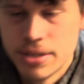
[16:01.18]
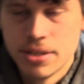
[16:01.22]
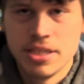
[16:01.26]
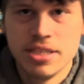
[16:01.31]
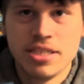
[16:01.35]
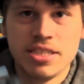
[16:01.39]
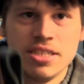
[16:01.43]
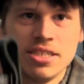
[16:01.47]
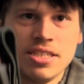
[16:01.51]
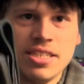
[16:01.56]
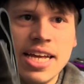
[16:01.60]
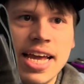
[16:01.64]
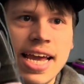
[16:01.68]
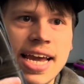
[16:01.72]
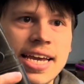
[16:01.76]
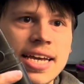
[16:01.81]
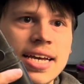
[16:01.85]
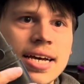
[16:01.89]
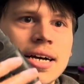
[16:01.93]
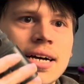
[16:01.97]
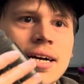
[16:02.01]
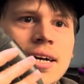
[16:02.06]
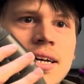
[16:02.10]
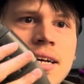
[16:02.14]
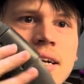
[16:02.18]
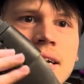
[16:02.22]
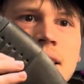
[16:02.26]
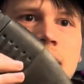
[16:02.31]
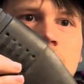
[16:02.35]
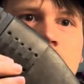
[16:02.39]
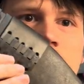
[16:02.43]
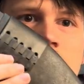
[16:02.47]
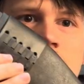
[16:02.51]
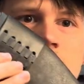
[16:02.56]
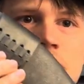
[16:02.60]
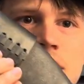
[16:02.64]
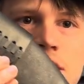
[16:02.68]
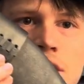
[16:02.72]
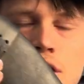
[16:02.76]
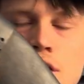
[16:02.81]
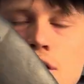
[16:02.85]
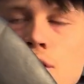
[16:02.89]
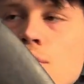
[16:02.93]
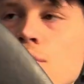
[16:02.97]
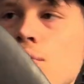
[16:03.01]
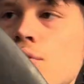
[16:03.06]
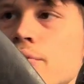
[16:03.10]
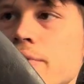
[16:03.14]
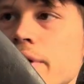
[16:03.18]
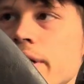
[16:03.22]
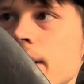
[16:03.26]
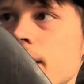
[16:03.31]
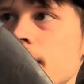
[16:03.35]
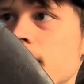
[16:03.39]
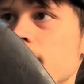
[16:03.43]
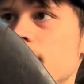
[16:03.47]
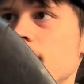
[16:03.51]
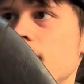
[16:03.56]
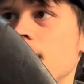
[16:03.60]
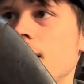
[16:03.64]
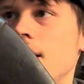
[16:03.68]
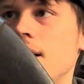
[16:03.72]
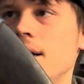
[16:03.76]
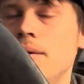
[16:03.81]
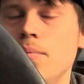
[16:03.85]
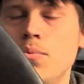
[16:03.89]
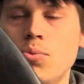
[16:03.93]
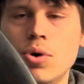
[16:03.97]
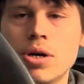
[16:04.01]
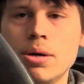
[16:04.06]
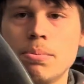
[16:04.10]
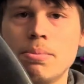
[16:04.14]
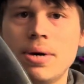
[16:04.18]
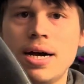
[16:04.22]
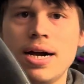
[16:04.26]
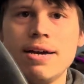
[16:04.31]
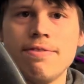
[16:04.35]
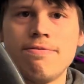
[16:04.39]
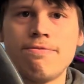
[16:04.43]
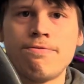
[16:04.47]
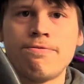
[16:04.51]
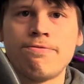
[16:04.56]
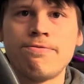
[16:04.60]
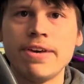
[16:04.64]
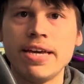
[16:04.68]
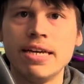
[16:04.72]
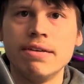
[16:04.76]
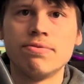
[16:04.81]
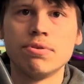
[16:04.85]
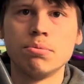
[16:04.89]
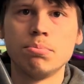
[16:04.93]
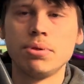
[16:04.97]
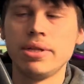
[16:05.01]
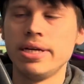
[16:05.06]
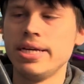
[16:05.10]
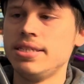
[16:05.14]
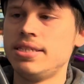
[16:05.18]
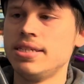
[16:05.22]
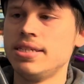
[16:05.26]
This is a kukri, one of my favorite blade